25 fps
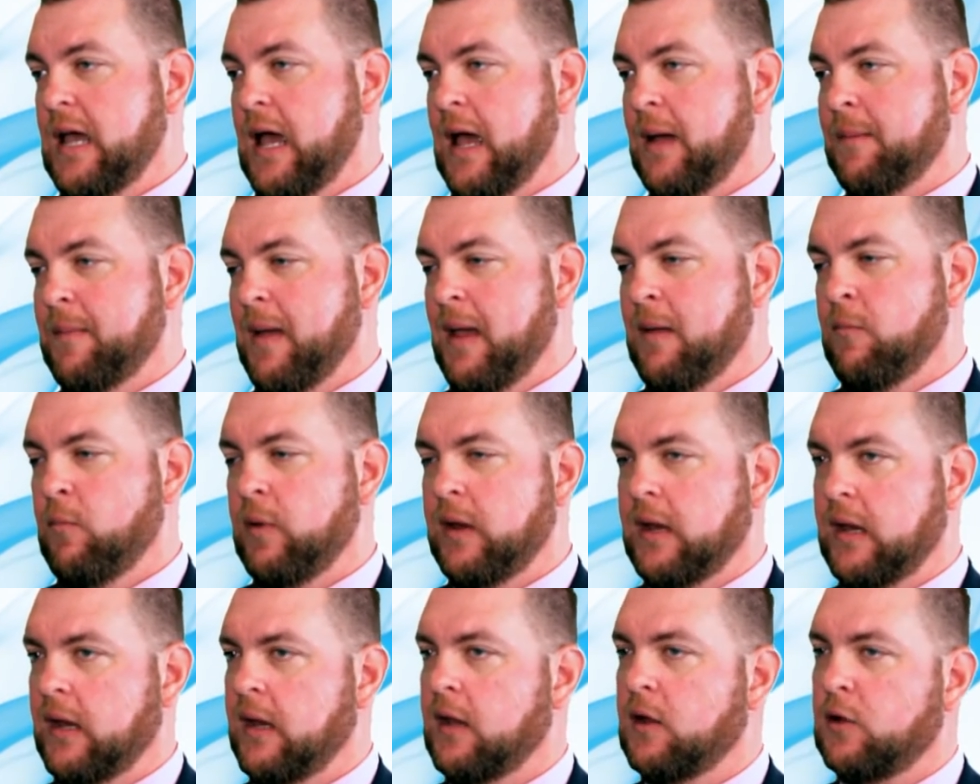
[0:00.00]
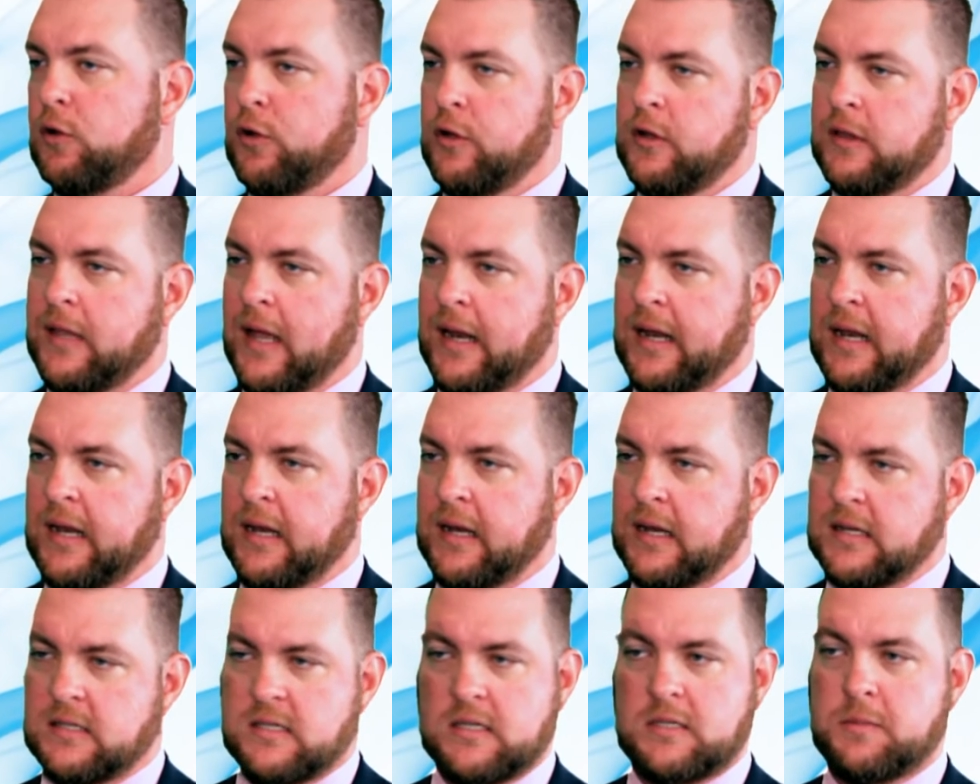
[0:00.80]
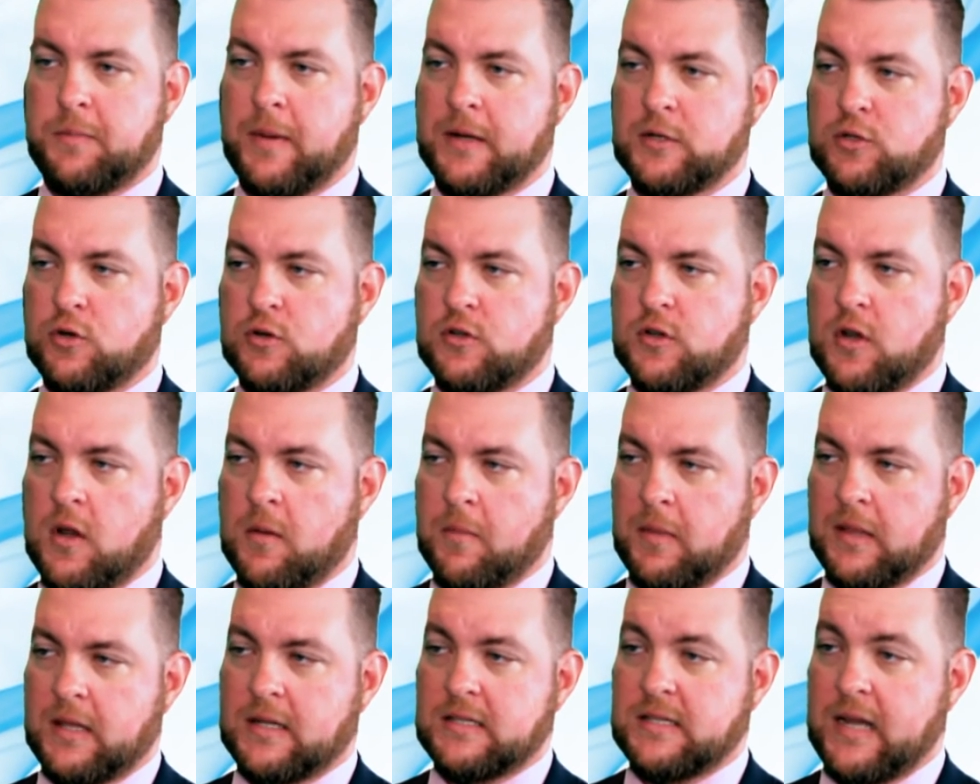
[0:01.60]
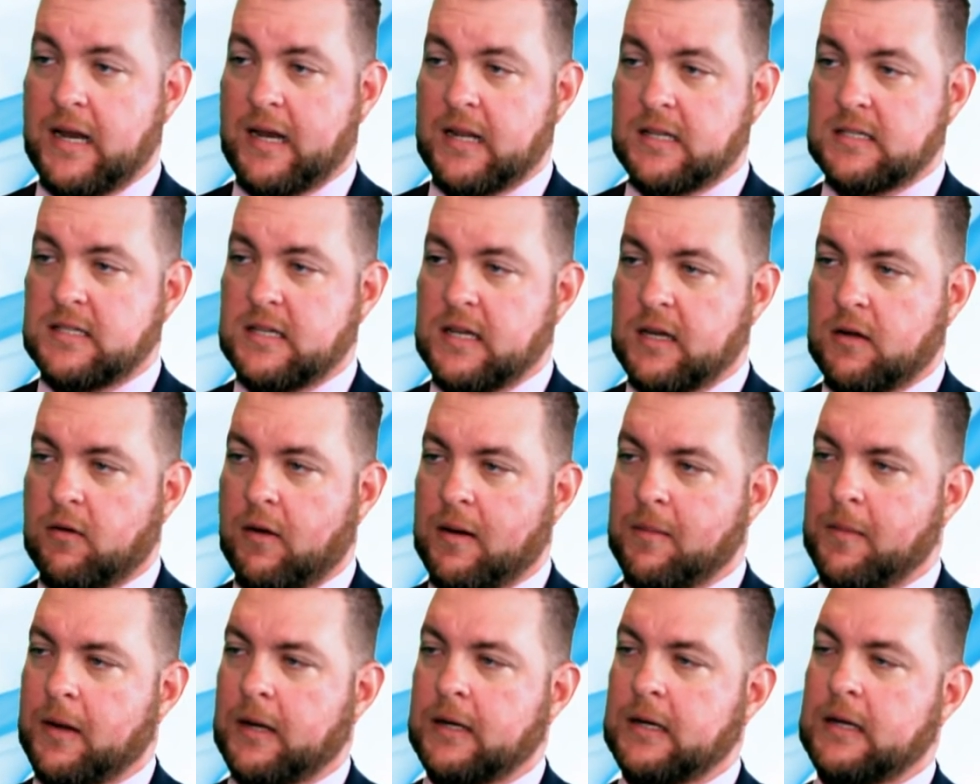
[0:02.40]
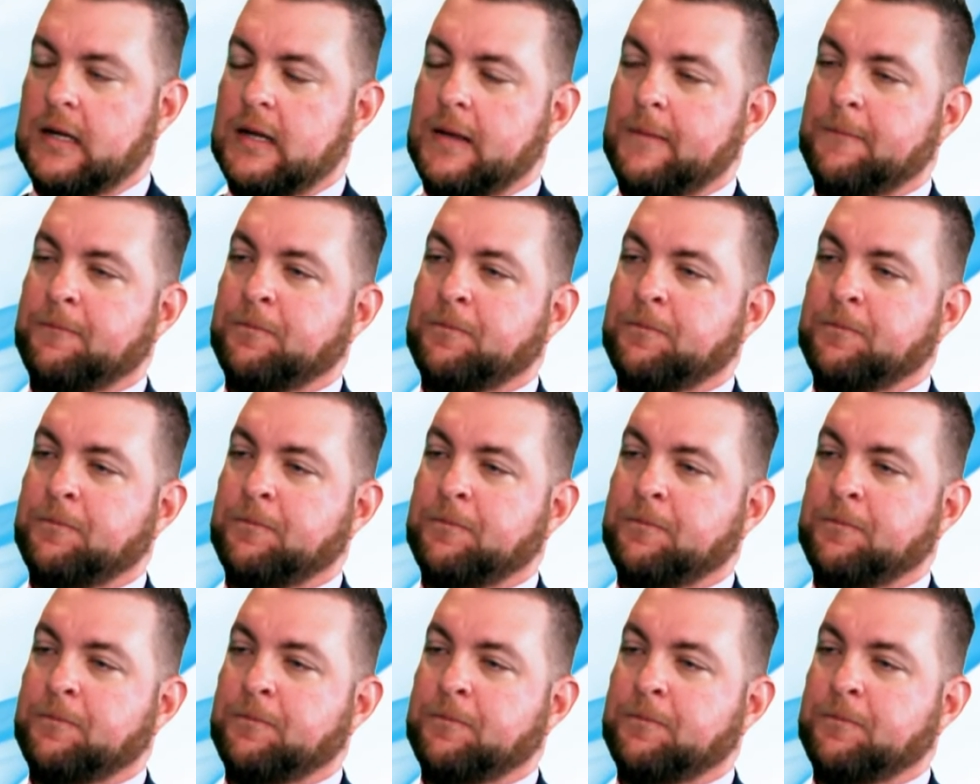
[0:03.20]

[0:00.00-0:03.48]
Um, and we can include that in as a special term in the tenancy agreement.